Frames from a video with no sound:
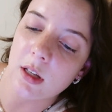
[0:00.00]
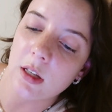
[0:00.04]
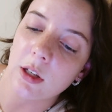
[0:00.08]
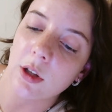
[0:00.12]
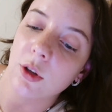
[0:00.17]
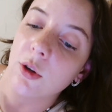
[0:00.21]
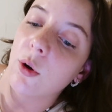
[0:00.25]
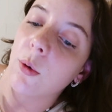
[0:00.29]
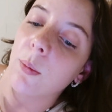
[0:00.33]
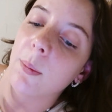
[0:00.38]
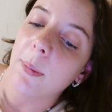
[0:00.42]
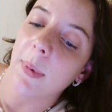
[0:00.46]
then
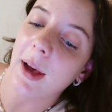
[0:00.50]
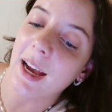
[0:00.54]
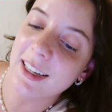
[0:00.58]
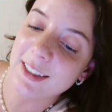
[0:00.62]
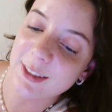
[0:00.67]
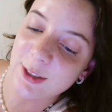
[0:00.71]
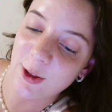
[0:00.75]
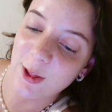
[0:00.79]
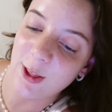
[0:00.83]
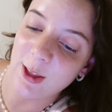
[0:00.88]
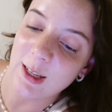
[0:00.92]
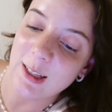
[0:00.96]
you go back
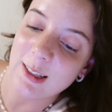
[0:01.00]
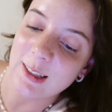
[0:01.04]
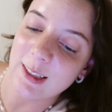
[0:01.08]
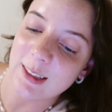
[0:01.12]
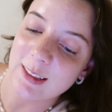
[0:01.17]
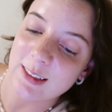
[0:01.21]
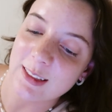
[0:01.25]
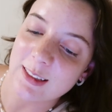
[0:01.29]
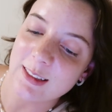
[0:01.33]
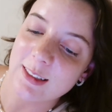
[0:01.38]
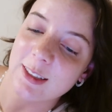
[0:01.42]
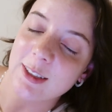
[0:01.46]
to the
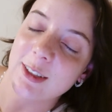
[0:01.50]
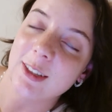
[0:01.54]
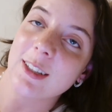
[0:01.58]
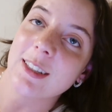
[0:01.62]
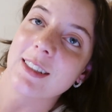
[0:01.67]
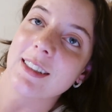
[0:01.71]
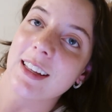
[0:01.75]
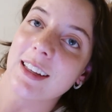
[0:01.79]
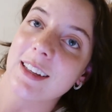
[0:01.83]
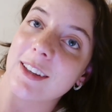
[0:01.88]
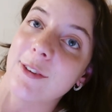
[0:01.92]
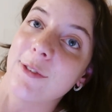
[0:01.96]
Addicted
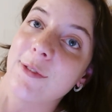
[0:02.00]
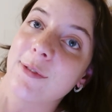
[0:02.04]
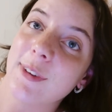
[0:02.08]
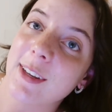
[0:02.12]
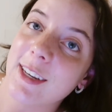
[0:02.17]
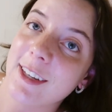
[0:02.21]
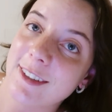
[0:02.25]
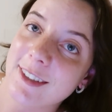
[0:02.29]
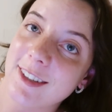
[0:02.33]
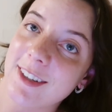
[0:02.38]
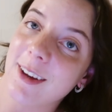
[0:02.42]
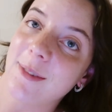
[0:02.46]
series, then you
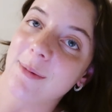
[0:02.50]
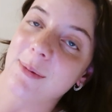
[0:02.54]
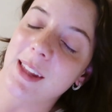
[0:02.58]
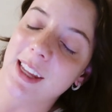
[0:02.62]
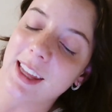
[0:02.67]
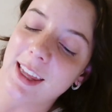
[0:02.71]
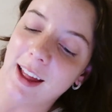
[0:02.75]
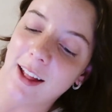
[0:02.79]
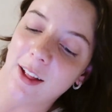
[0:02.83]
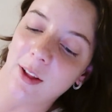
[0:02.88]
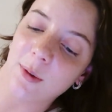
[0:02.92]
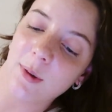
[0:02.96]
finish up the
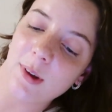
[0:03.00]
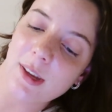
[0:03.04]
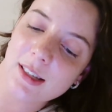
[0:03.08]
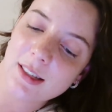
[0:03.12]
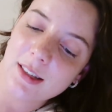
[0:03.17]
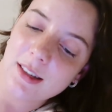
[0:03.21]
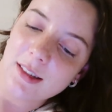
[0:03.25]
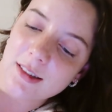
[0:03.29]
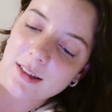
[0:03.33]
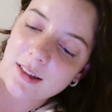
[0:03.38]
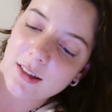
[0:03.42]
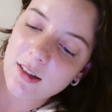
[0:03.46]
Calloway
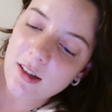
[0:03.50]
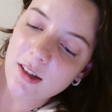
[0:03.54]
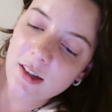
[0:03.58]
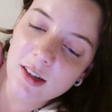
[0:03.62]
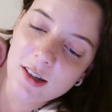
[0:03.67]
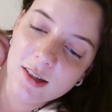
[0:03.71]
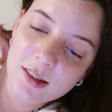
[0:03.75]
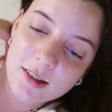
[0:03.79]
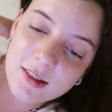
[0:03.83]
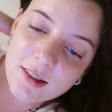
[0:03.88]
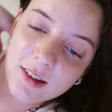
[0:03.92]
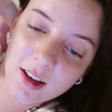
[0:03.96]

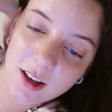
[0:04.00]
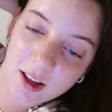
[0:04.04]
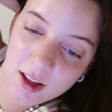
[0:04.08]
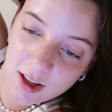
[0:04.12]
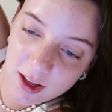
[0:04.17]
sisters.